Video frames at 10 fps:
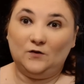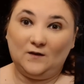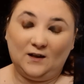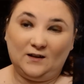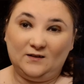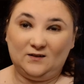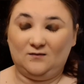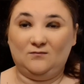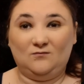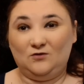You think
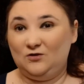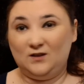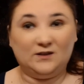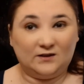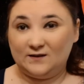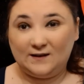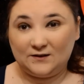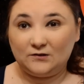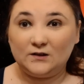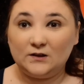it doesn't
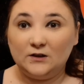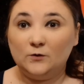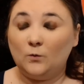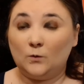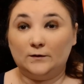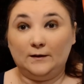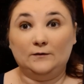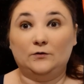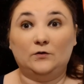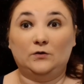interest you, or it
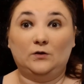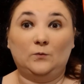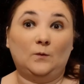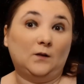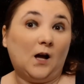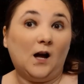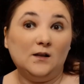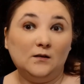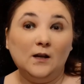interests you a lot?